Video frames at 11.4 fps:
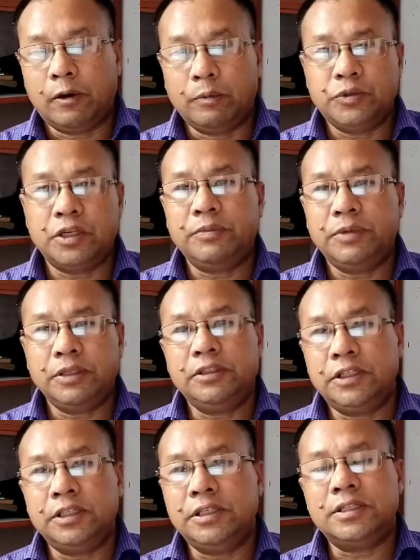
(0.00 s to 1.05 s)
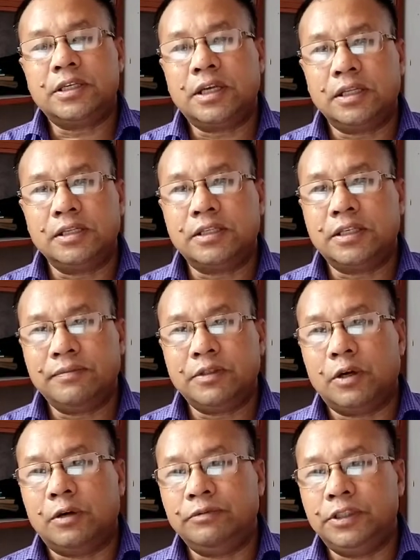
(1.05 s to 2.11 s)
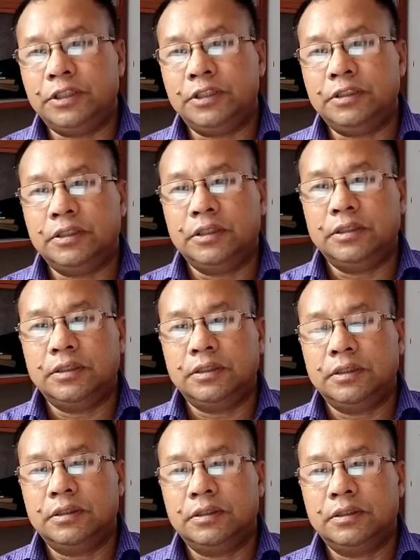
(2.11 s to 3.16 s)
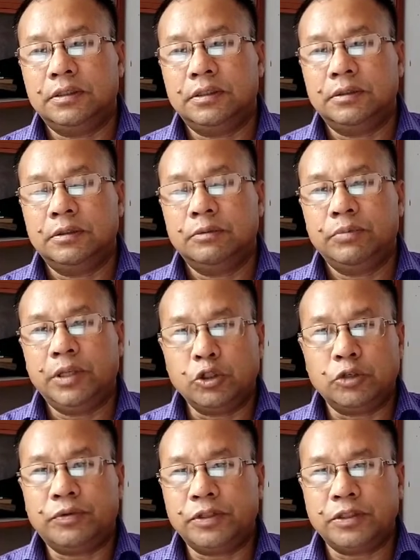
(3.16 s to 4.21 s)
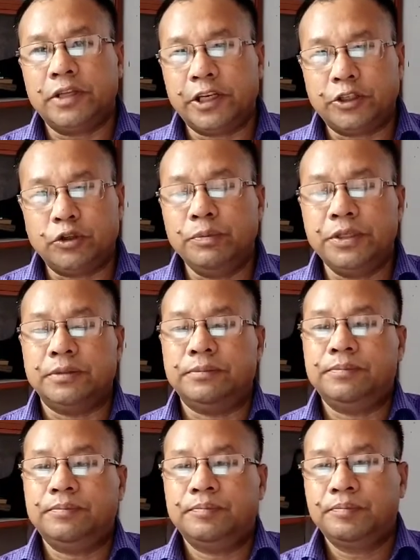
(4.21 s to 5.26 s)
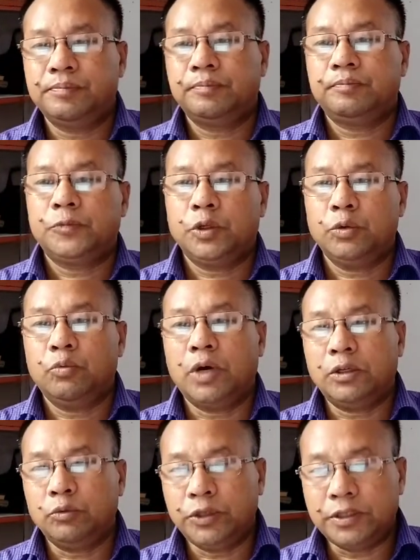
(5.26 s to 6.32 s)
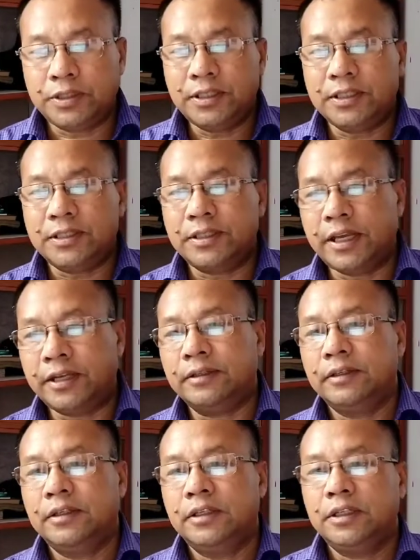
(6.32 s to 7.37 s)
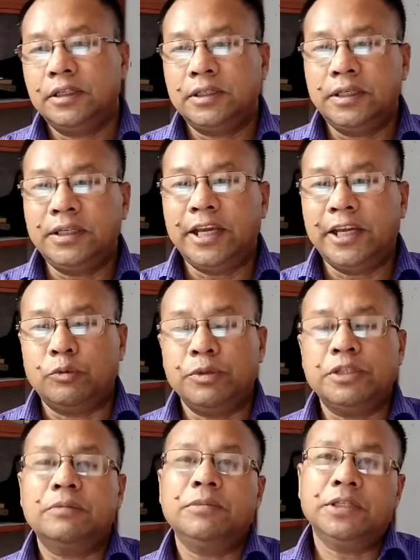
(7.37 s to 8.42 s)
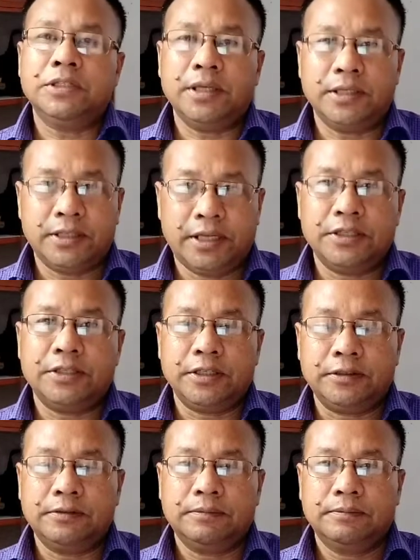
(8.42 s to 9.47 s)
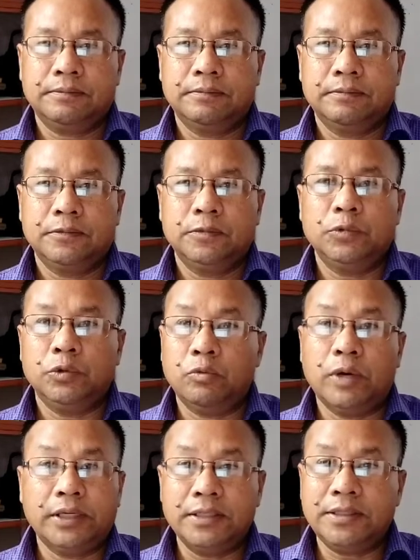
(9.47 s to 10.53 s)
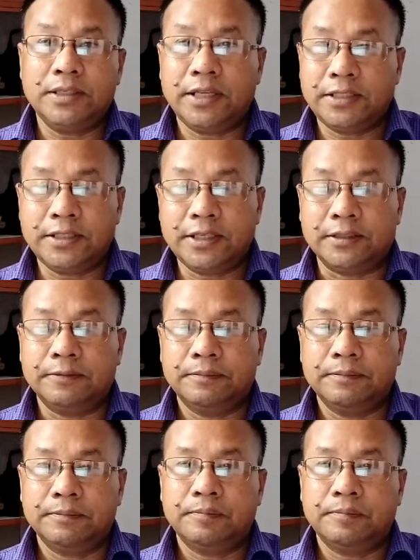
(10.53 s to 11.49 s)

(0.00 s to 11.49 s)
And observing these concepts of the philosophers of the atomism, what we see is that Greek atomism is atheistic. You know what is atheistic?